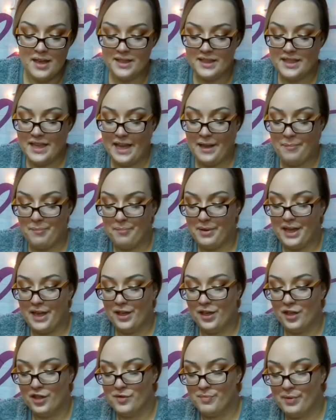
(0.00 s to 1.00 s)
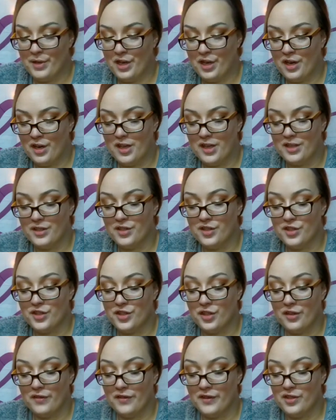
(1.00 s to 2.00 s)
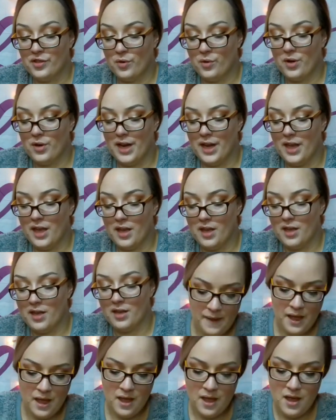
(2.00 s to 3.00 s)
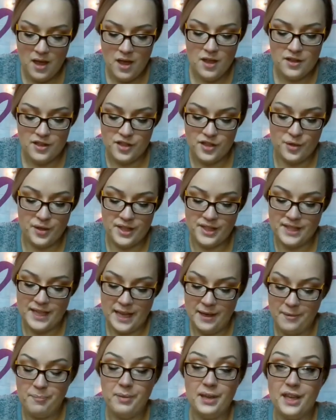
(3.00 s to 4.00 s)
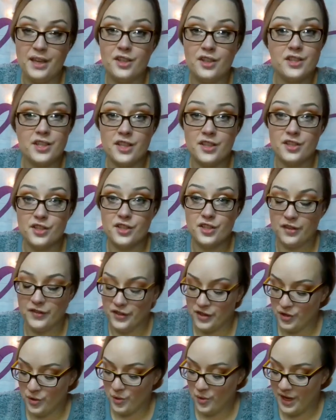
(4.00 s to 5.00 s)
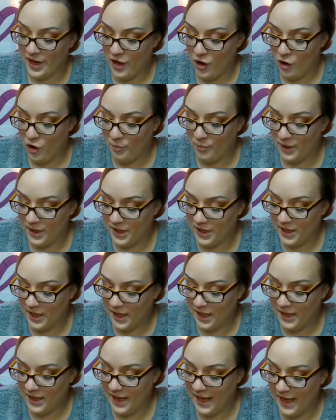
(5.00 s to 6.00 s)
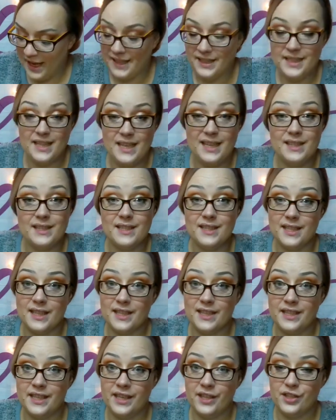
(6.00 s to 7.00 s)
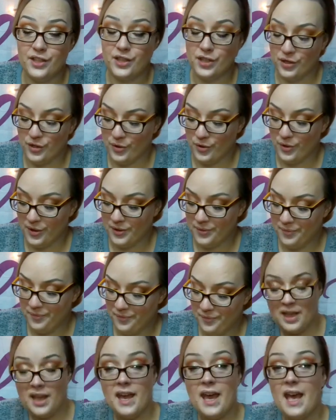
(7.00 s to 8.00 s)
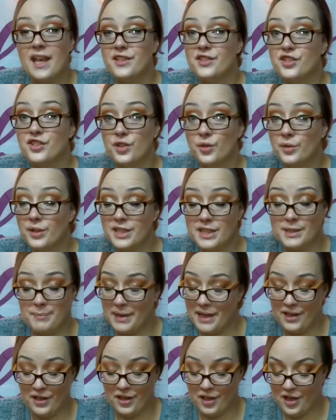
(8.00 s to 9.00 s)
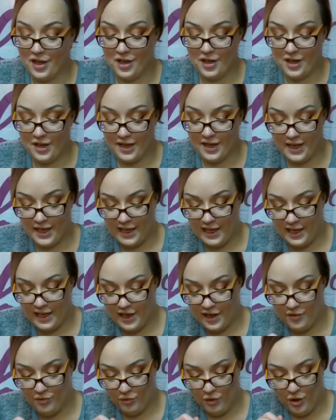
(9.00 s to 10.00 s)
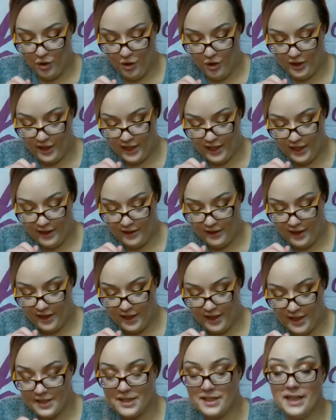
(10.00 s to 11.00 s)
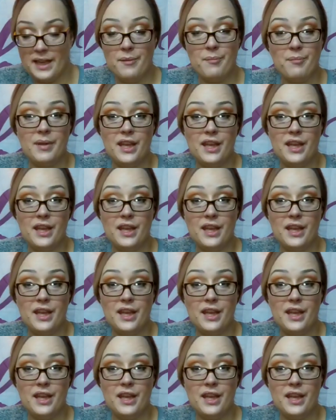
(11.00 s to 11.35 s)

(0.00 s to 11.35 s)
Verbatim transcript: St. Petersburg Conservatory. So the St. Peter's Conservatory opened in 1862. As soon as Peter could, he enrolled in the St.